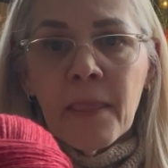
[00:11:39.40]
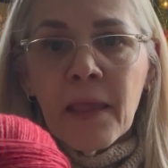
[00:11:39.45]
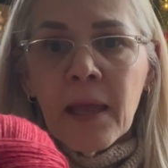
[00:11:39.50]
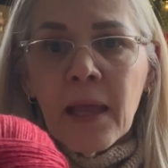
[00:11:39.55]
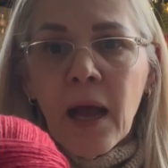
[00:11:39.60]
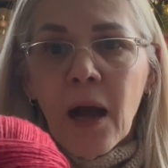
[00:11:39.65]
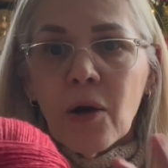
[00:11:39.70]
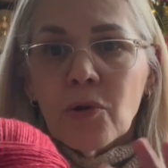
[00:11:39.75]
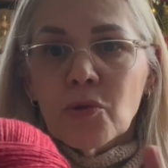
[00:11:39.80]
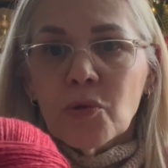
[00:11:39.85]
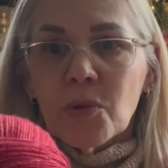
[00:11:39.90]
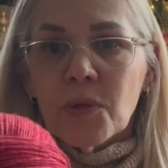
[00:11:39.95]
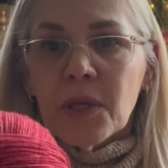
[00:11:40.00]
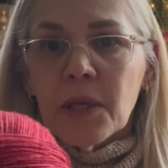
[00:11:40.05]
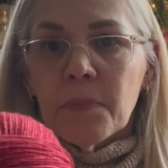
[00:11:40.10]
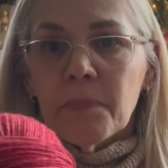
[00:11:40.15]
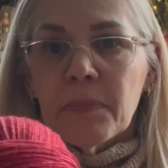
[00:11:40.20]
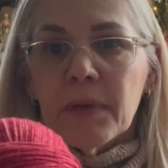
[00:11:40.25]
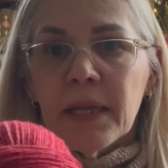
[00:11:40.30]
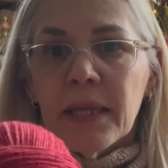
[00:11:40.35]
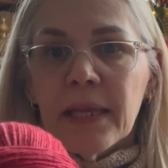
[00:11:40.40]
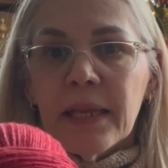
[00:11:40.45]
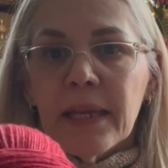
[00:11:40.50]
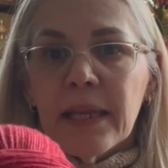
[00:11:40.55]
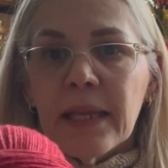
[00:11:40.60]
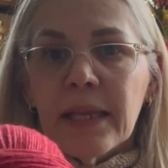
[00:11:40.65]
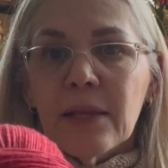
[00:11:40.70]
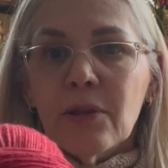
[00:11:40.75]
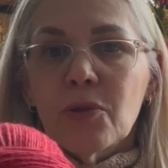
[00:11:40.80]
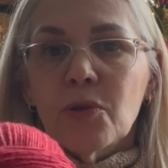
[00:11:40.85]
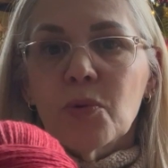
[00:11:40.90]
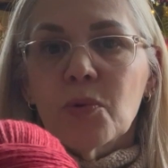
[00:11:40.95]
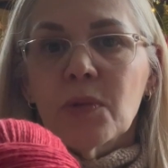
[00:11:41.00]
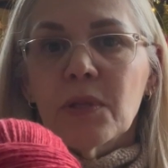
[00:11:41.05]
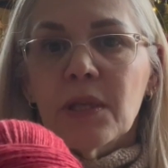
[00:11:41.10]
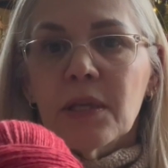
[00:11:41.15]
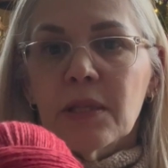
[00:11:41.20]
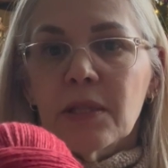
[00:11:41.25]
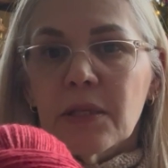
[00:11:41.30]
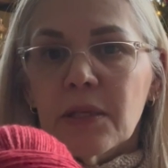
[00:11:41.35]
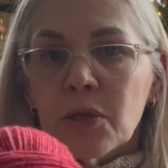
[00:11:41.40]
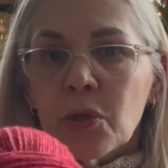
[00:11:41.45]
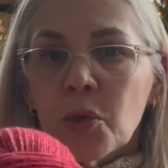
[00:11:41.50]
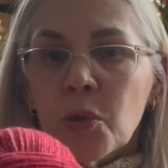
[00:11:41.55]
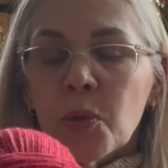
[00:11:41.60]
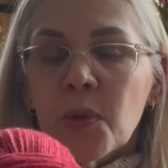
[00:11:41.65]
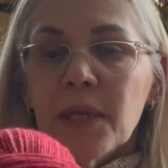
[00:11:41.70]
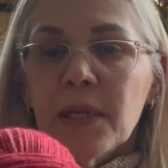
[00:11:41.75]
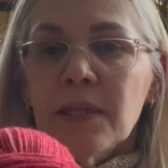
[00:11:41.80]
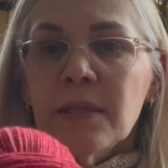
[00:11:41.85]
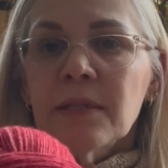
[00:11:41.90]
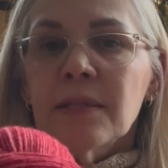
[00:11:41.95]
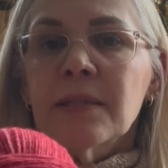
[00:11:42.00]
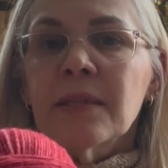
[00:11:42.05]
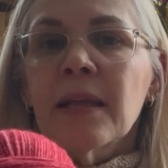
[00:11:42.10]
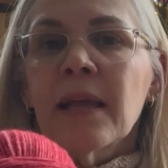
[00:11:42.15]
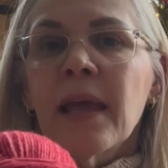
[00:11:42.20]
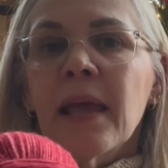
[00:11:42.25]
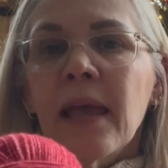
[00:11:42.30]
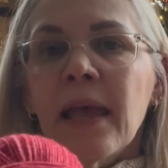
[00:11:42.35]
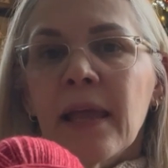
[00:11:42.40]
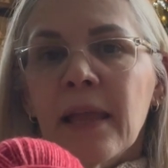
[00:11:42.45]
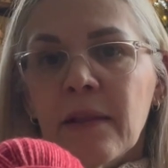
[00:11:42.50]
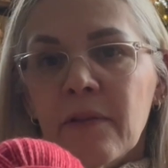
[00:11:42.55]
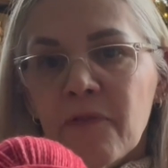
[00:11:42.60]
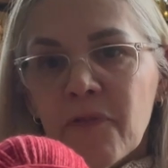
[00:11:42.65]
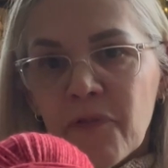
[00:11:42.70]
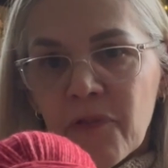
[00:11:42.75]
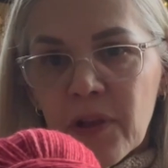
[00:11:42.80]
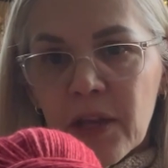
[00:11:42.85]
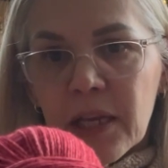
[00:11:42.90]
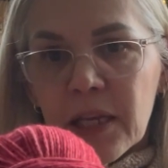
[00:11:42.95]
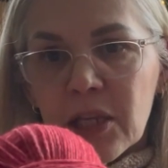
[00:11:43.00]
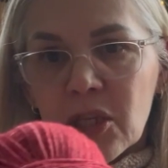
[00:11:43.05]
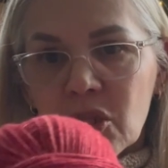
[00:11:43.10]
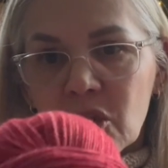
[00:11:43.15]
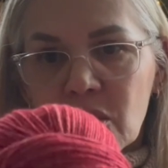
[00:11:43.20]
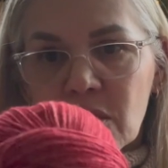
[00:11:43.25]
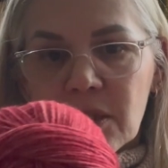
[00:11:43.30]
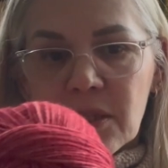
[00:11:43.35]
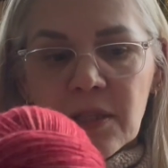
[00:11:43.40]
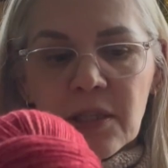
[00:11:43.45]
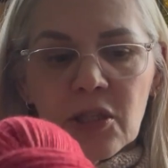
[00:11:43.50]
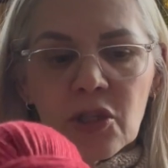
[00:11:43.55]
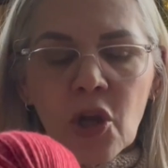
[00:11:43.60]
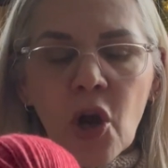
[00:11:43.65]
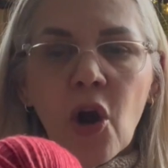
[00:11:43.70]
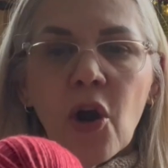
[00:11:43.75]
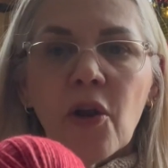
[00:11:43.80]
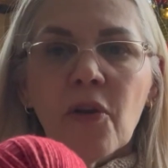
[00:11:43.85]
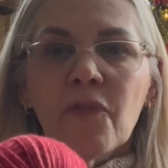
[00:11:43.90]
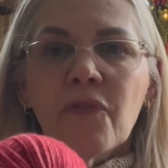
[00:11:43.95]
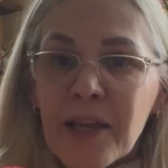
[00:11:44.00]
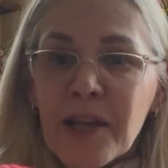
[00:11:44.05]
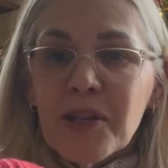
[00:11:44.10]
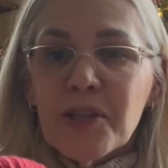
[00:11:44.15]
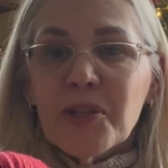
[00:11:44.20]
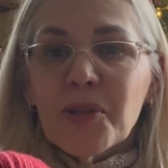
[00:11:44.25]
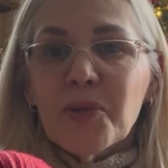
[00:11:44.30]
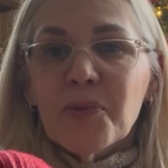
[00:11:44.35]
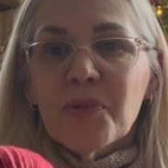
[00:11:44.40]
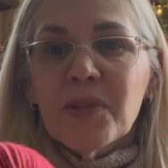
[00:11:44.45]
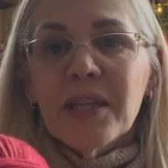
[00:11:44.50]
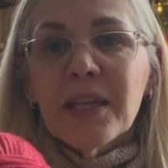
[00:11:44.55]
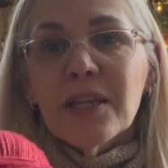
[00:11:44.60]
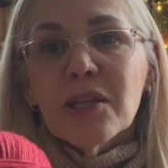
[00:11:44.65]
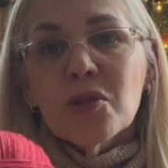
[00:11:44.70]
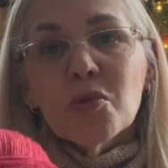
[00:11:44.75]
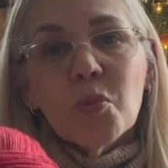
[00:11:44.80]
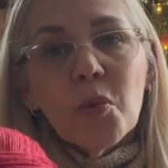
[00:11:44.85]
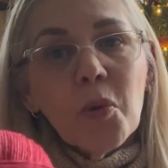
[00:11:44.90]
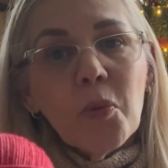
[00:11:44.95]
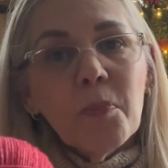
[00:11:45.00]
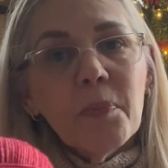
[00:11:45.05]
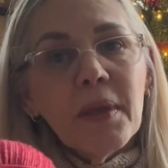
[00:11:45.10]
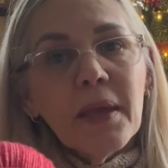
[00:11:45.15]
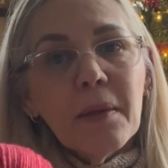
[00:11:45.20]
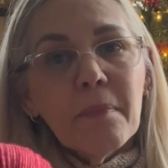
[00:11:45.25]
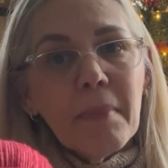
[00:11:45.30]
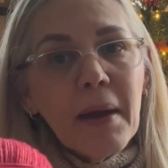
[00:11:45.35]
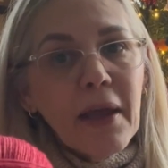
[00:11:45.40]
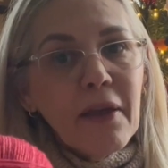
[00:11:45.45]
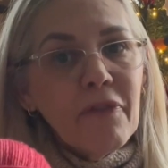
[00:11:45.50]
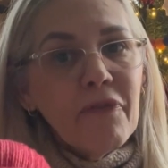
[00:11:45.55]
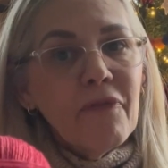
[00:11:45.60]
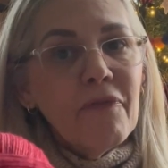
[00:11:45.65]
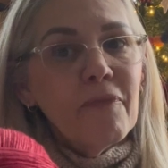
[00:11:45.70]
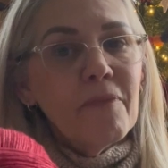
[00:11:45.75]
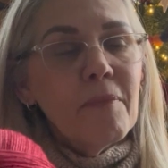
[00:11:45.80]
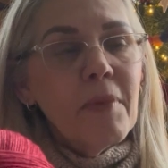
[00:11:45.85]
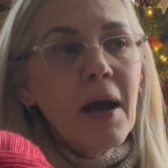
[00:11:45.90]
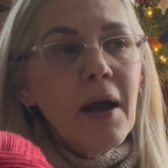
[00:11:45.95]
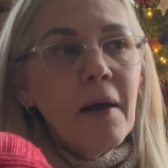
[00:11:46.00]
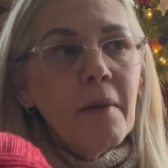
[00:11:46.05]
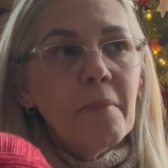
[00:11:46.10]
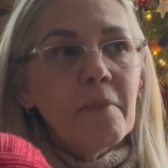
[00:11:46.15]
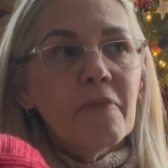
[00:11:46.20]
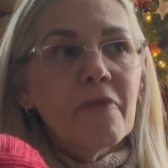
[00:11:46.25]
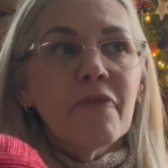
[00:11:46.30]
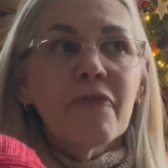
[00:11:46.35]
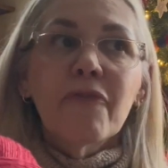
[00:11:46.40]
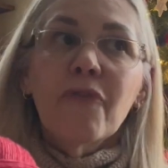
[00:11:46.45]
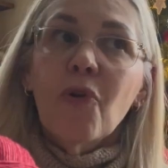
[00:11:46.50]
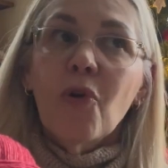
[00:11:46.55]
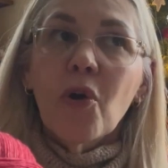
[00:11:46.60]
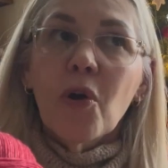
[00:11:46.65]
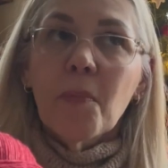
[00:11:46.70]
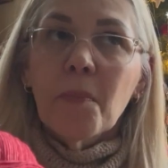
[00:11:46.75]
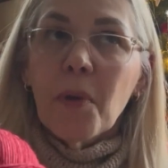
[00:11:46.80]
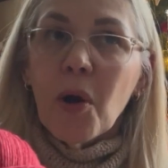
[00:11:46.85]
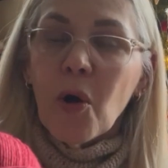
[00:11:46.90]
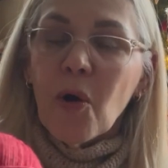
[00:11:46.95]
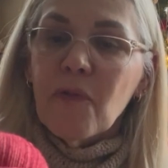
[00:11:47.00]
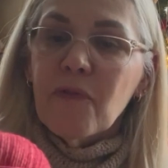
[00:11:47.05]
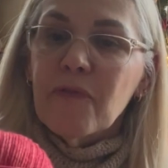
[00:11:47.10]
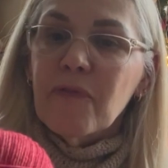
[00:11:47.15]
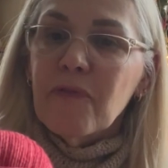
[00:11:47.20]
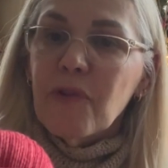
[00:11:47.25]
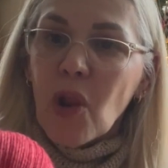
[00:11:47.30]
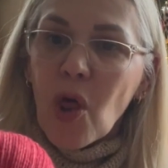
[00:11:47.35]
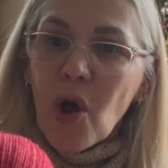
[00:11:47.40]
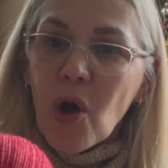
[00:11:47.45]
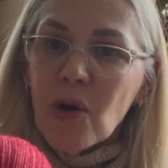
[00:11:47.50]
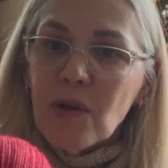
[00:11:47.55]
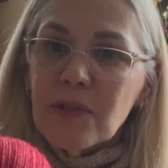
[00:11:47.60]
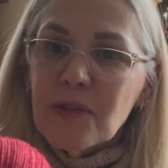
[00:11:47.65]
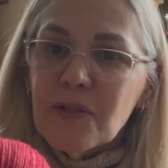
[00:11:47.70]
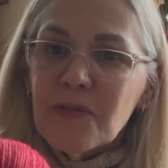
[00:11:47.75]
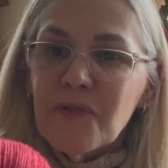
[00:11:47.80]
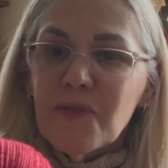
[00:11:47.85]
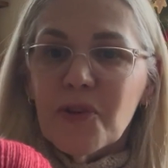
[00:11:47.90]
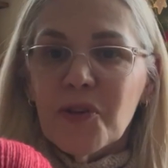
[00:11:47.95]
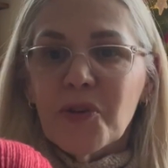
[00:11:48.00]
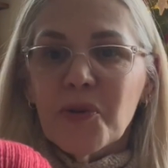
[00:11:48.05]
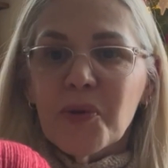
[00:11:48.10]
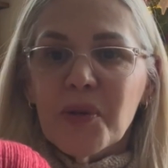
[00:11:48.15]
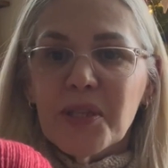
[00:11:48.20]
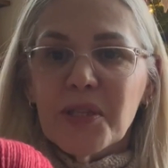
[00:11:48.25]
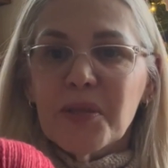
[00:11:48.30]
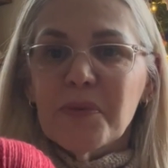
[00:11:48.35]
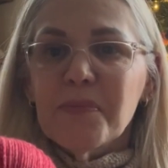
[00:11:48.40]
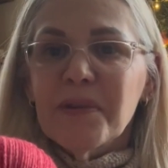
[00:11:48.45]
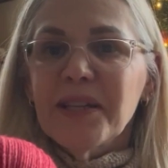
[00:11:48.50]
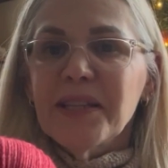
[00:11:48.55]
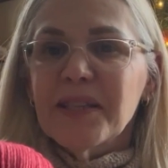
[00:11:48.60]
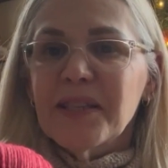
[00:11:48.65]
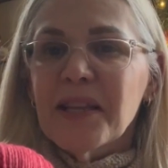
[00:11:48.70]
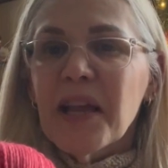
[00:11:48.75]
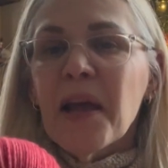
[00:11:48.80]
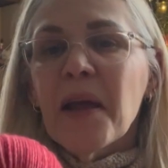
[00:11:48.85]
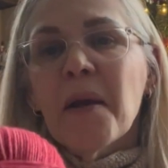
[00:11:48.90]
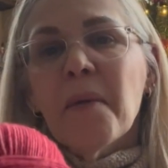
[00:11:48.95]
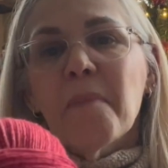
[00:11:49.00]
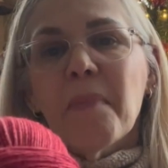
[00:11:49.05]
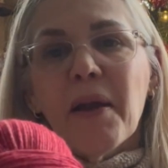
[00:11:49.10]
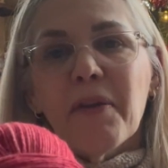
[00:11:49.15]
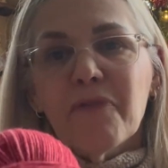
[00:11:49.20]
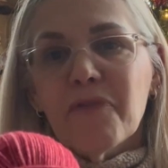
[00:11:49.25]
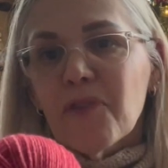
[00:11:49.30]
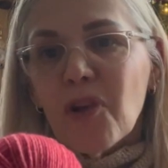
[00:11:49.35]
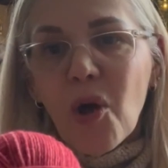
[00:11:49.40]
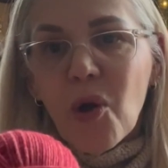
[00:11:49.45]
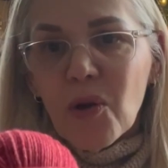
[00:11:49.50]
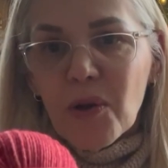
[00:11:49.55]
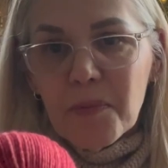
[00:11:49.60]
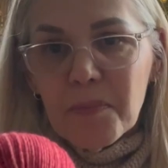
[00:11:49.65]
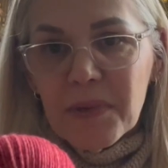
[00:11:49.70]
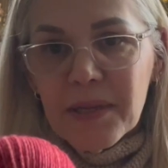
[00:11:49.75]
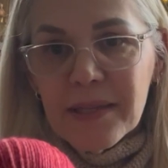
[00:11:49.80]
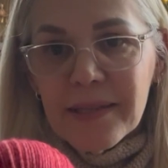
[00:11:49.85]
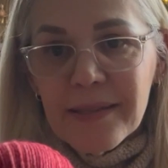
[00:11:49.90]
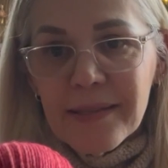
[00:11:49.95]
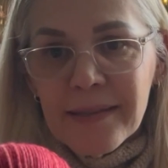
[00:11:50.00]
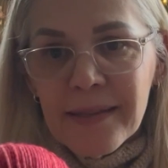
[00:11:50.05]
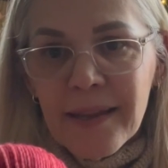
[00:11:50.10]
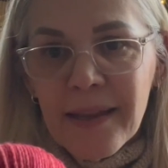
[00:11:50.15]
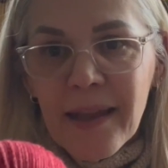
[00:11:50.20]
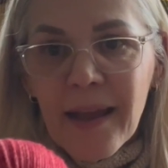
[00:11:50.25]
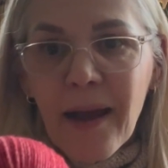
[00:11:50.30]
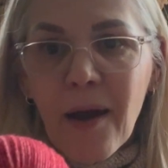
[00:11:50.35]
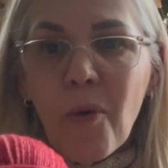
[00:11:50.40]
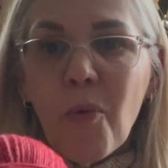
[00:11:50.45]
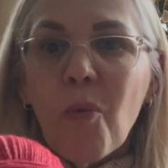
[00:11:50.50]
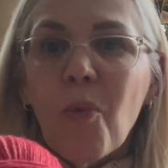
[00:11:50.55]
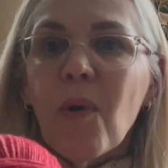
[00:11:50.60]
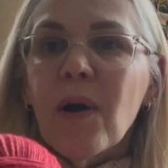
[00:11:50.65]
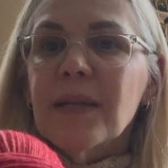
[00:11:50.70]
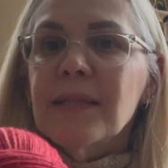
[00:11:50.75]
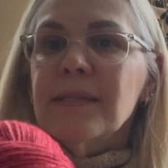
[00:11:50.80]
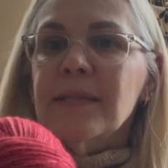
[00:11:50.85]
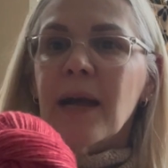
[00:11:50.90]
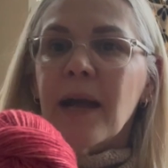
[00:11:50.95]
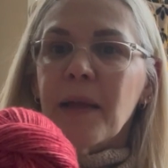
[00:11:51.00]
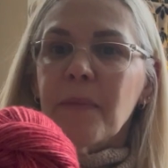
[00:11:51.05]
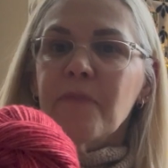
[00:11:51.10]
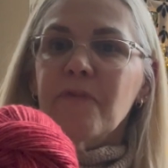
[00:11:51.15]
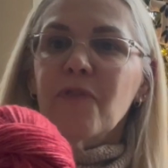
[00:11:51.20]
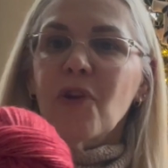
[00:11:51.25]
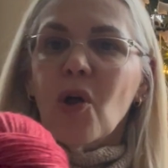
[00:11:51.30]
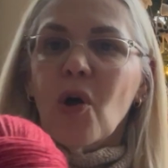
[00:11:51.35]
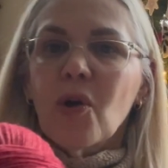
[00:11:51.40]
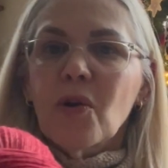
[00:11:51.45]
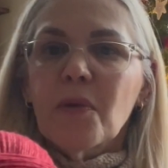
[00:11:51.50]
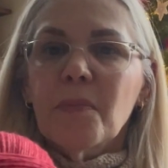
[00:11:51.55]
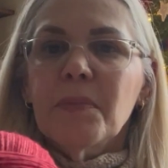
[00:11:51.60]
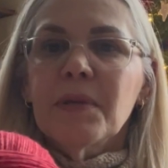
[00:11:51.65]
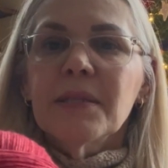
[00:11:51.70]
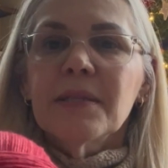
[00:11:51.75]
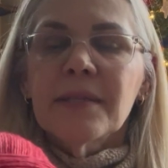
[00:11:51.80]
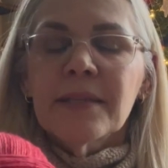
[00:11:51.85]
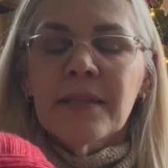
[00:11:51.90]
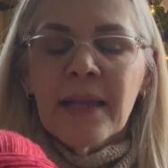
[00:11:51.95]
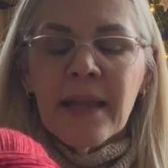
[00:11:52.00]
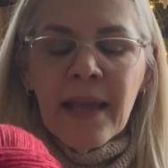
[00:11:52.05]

how to keep knitting, do the decrease, and finish this scarf. So this will be my form of vlogs for Christmas, my Vlogmas, a one-time Vlogmas,